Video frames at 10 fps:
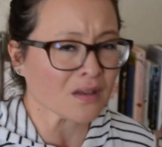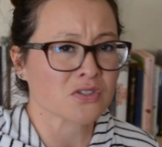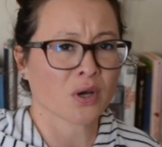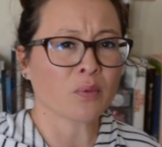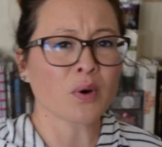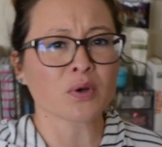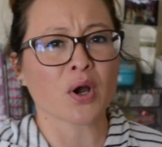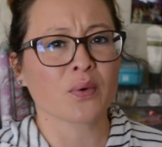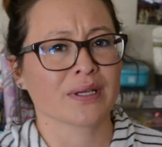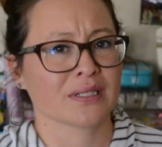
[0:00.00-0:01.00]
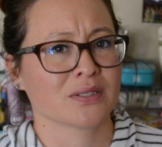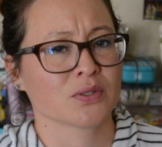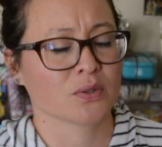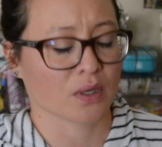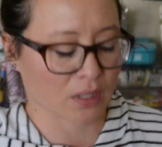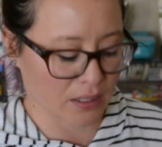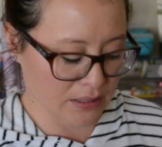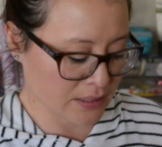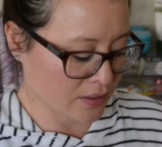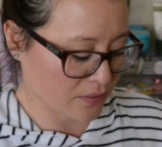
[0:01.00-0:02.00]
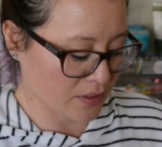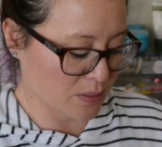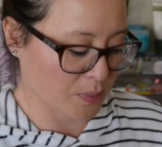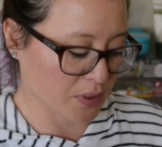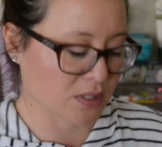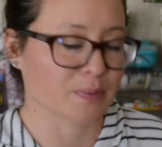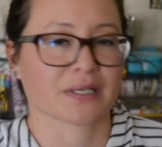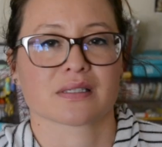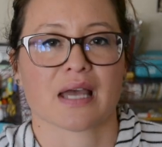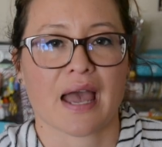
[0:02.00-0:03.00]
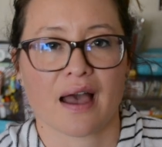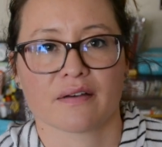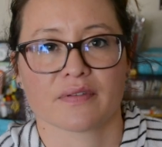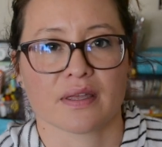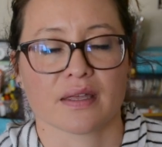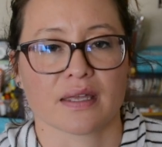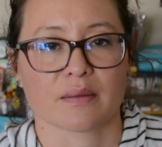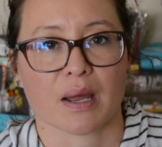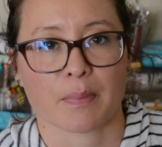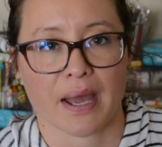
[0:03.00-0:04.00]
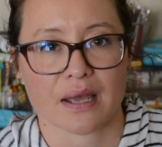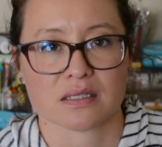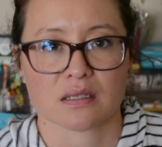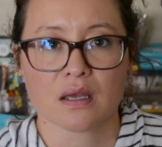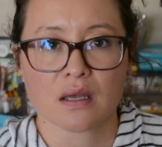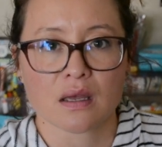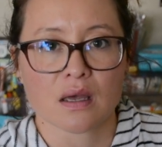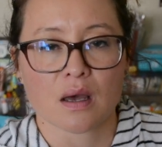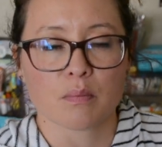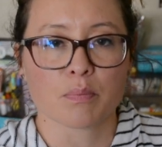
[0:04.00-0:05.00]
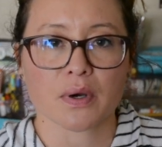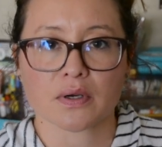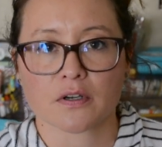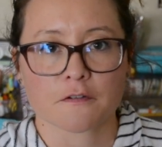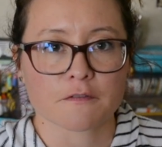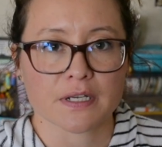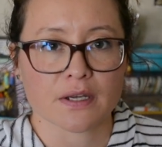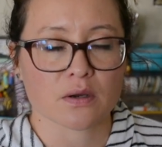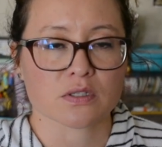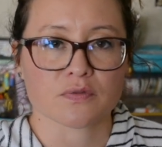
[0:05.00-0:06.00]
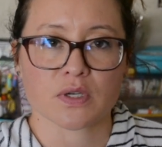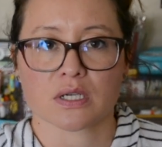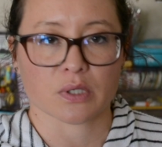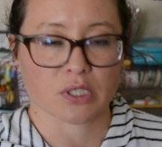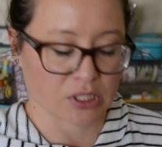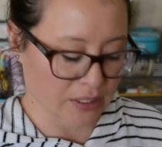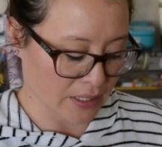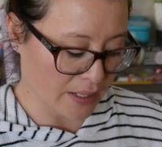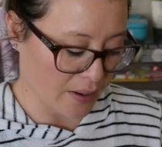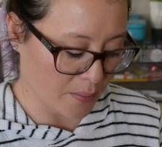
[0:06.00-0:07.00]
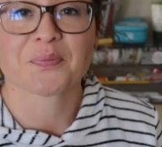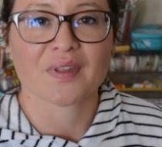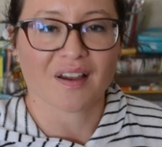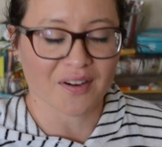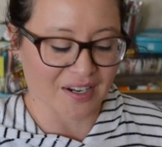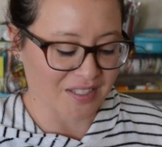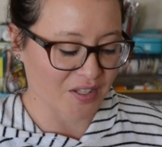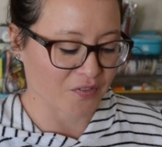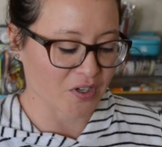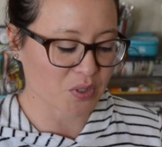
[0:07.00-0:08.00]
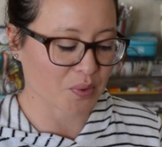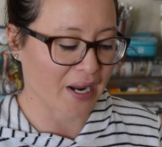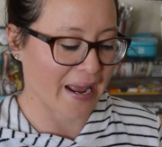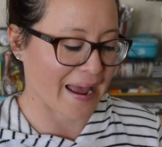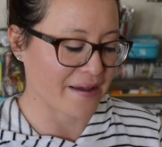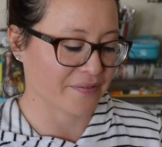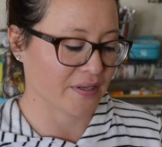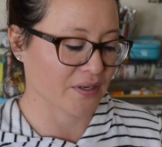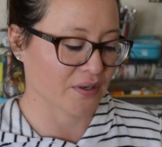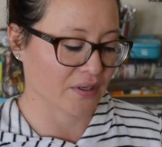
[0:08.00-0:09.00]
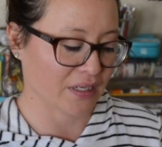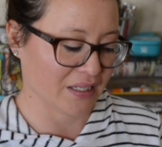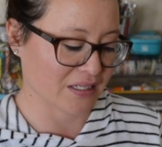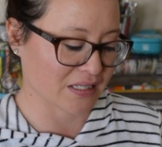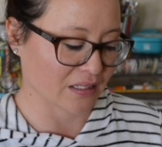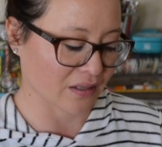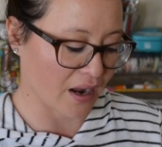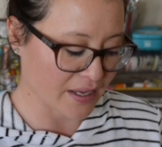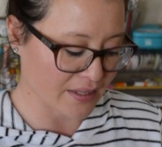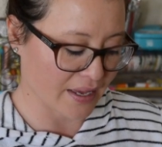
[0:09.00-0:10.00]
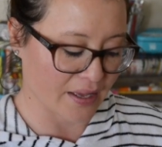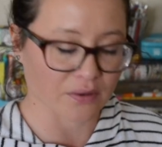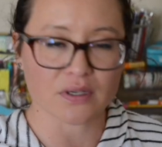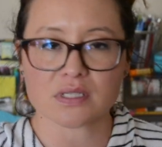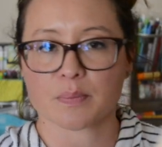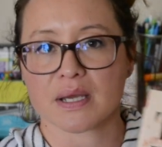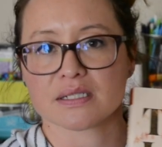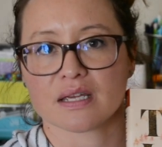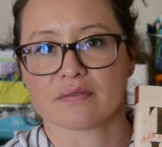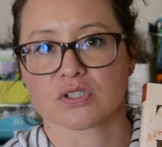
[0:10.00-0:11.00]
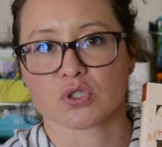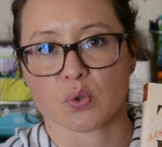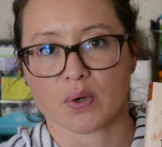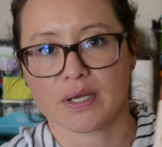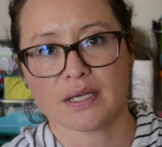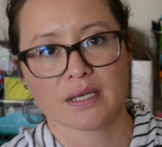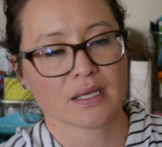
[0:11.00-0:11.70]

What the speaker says: So I won't go into a lot of detail in these books because I have in my past book videos if you want to check that out. Okay, so the first one I have here is The Line That Held Us by David Joy.